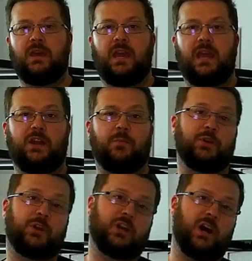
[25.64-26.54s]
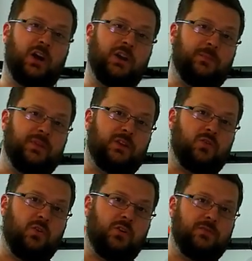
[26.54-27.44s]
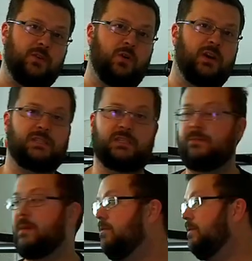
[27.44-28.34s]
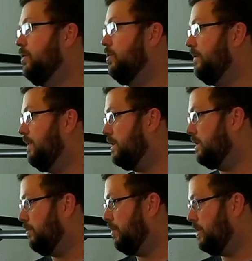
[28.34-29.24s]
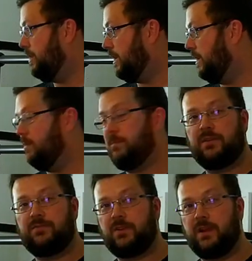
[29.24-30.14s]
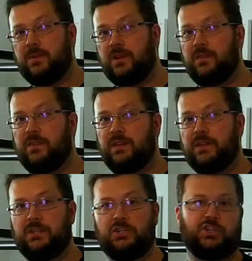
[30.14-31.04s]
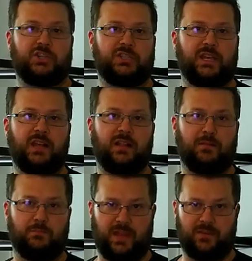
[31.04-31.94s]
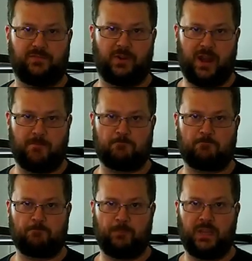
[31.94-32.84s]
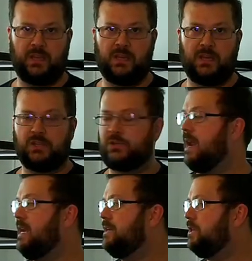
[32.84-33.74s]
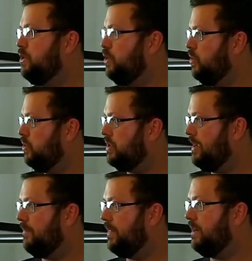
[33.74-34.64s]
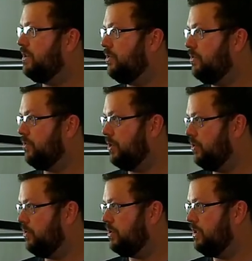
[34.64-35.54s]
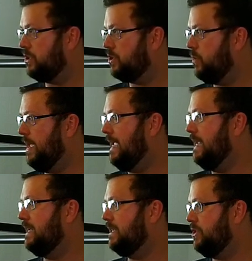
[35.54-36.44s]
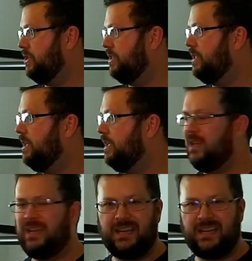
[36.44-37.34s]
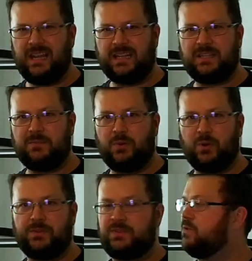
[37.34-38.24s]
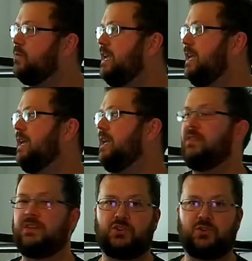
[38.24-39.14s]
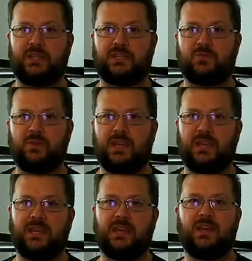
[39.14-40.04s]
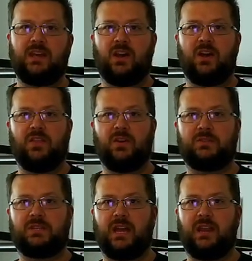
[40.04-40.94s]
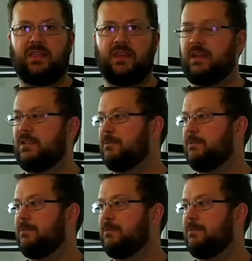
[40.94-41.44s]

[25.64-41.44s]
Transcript: And I'll put a card up in the corner if you want to see my review of this particular bed frame called the Giselle bed frame. So I need to do something to reduce the squeakiness, just the nuts and bolts squeaking, the joints squeaking, those kind of things.